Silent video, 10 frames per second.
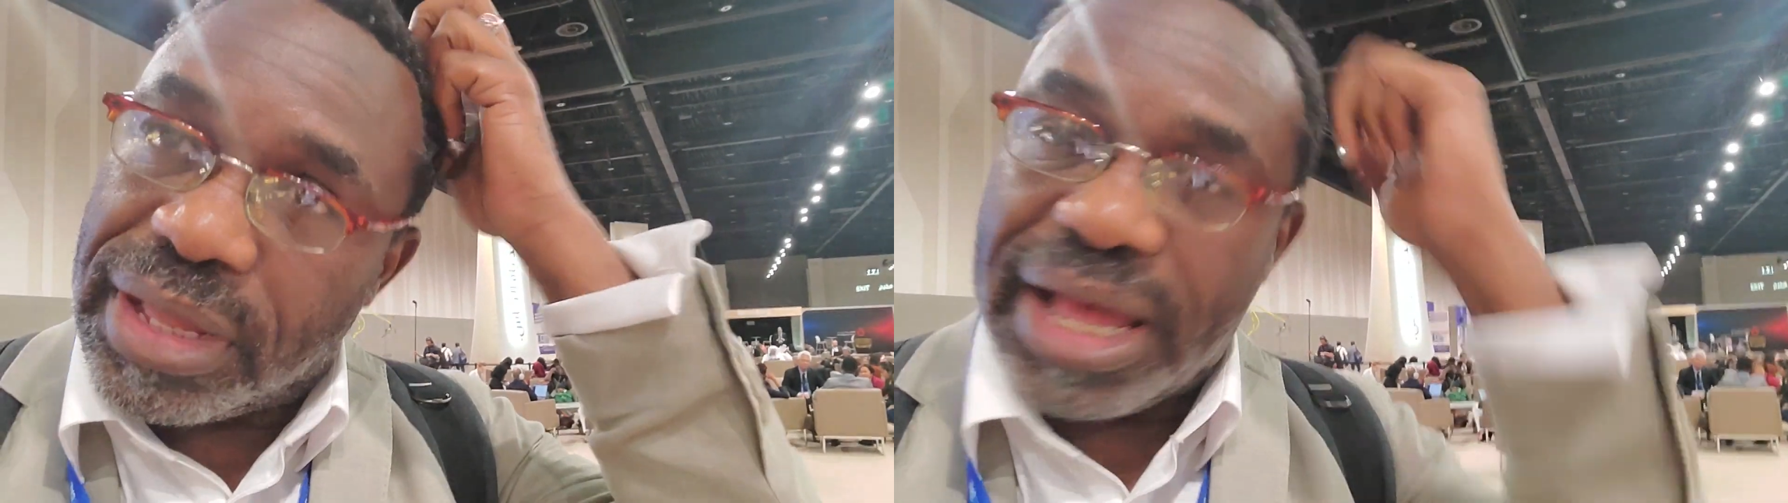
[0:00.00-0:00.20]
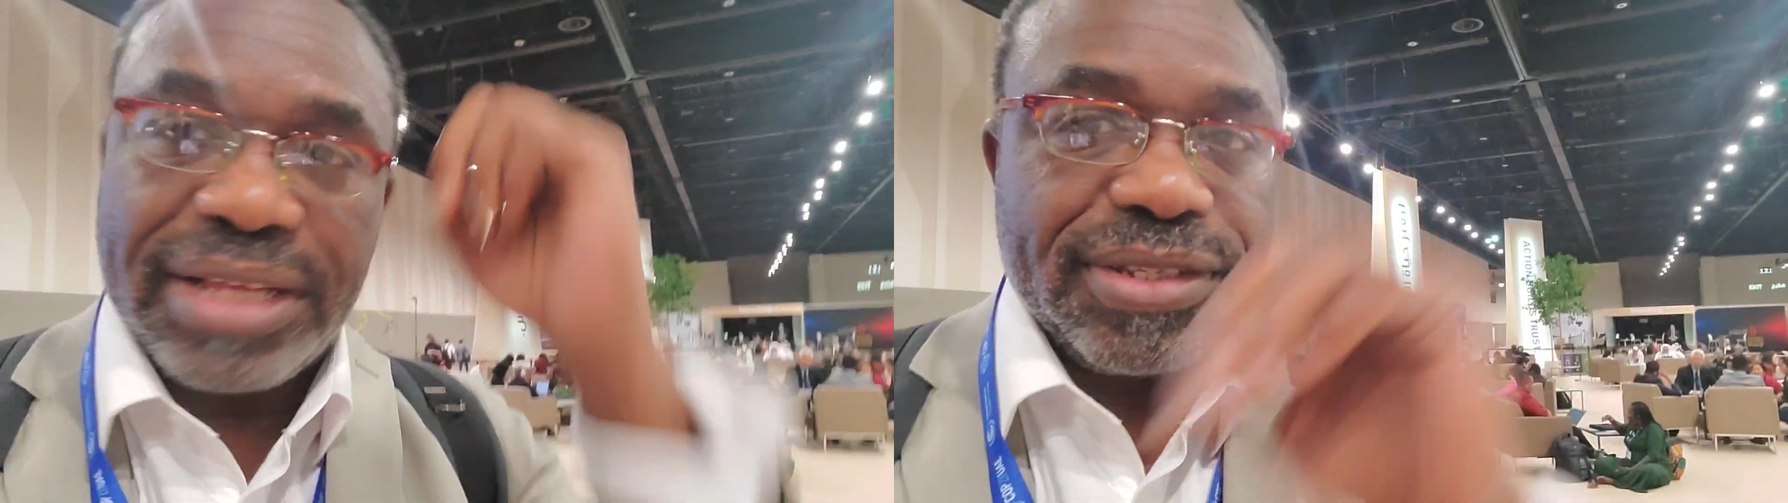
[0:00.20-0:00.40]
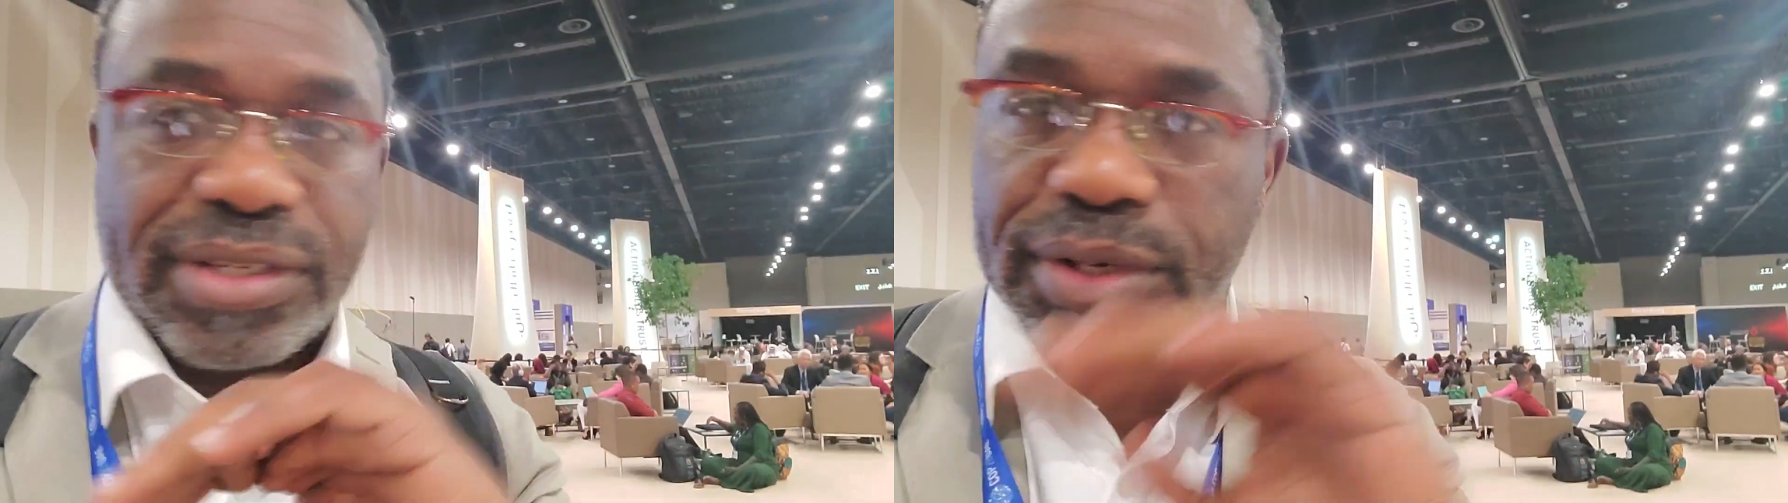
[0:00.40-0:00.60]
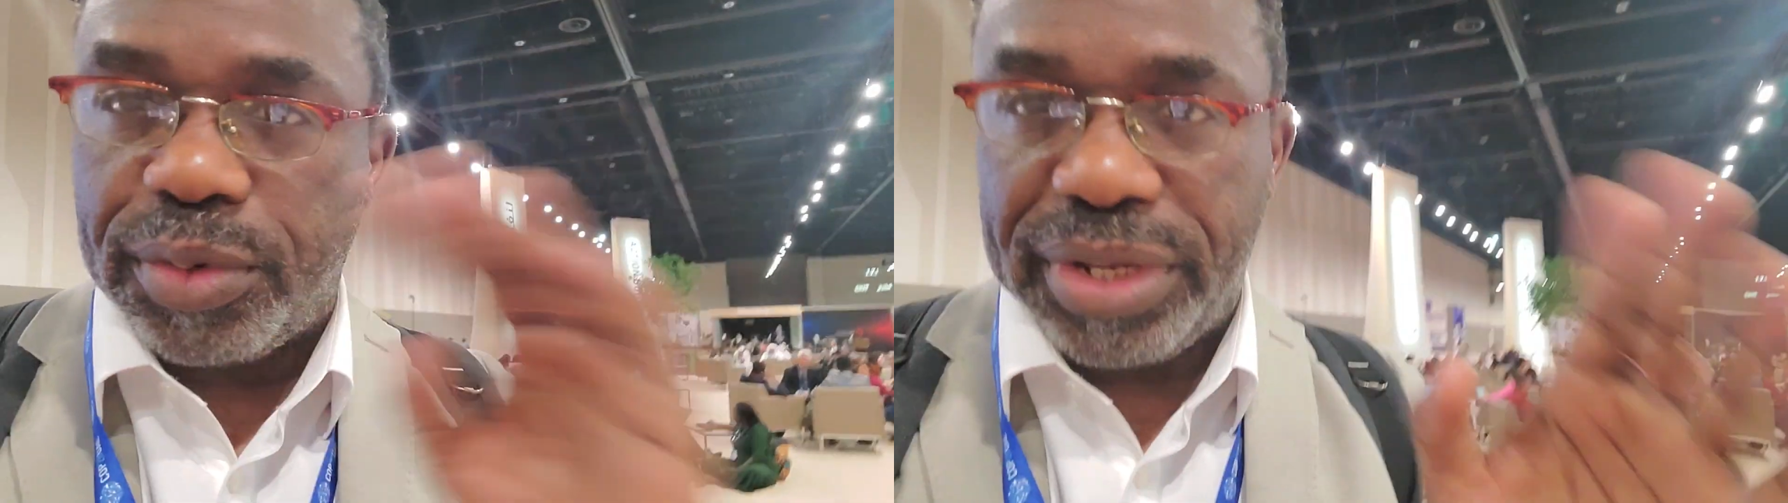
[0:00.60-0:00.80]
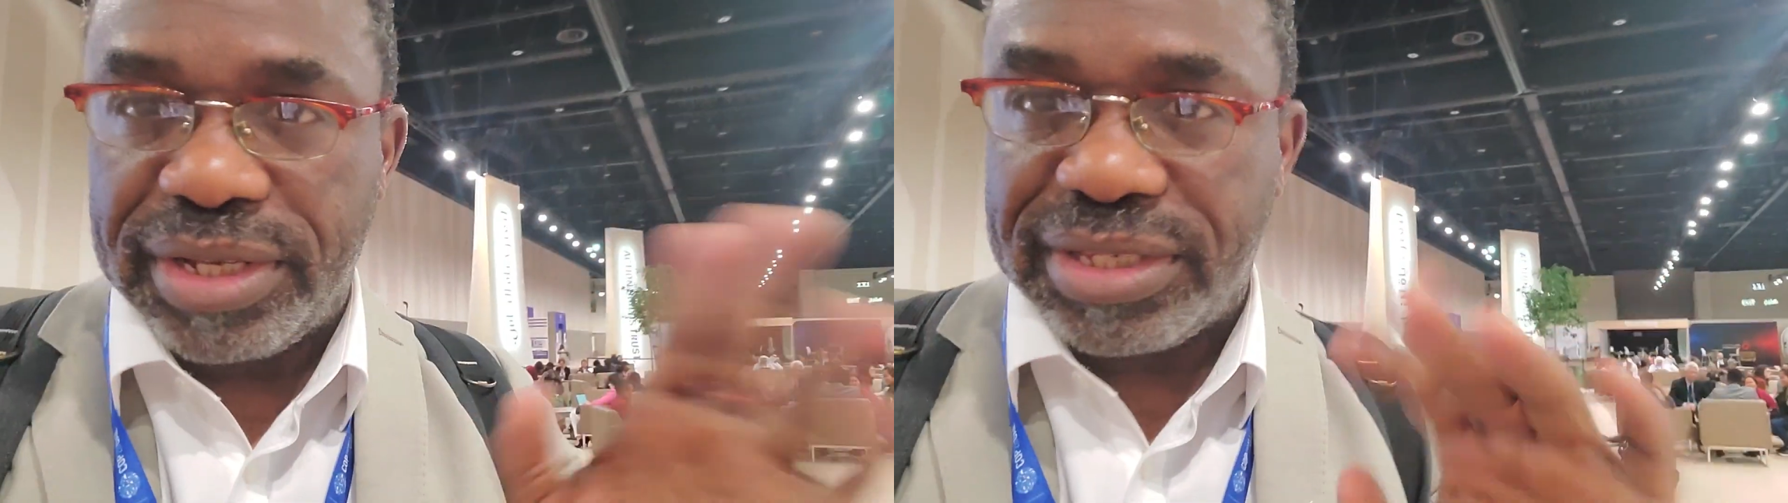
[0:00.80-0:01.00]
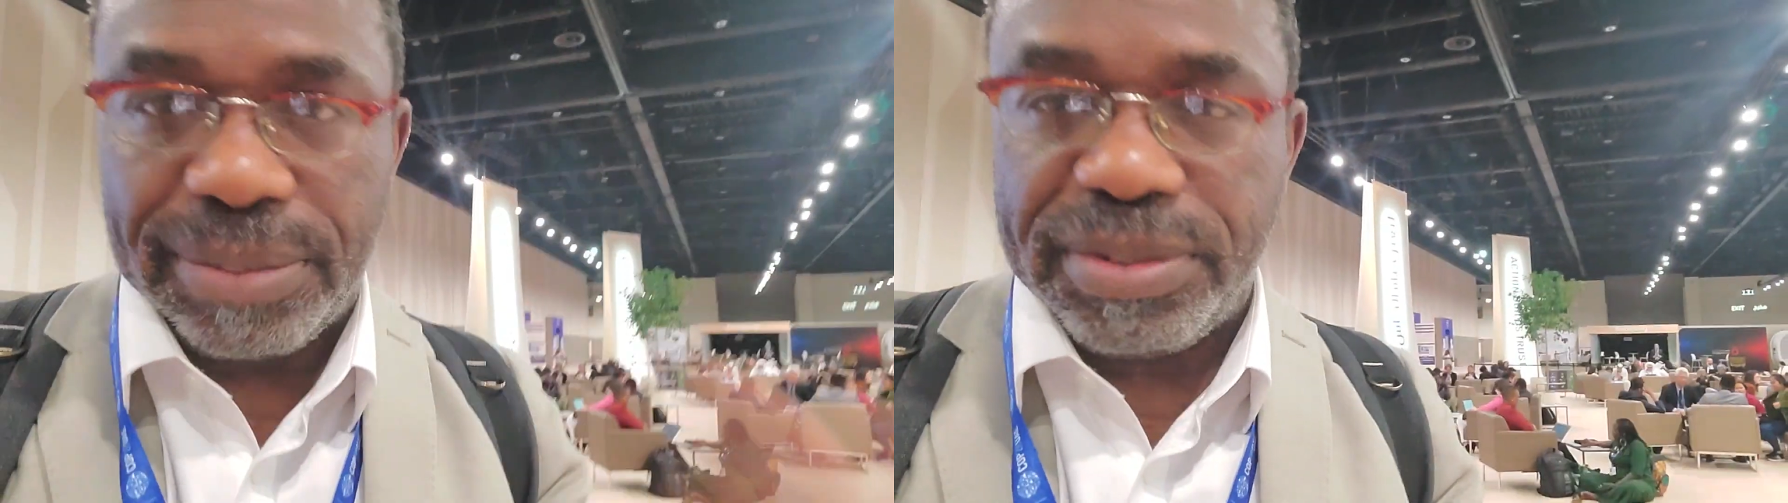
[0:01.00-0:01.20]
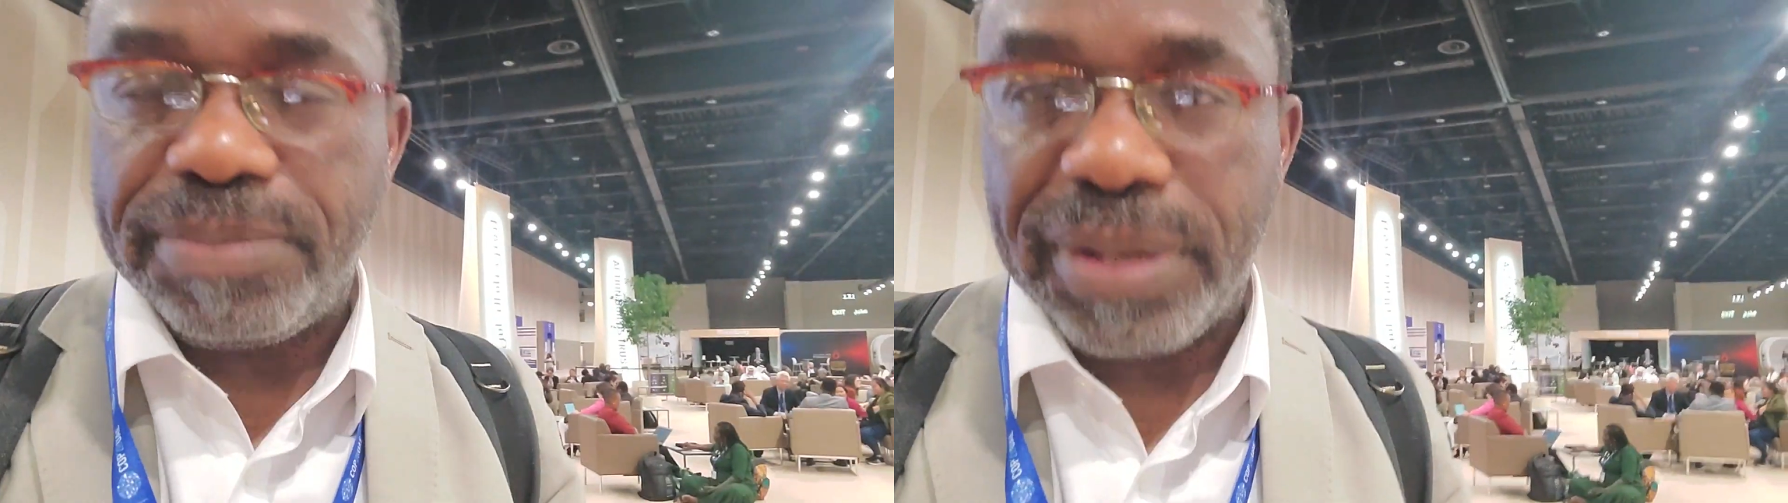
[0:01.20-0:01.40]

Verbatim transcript: as agreed, accepted,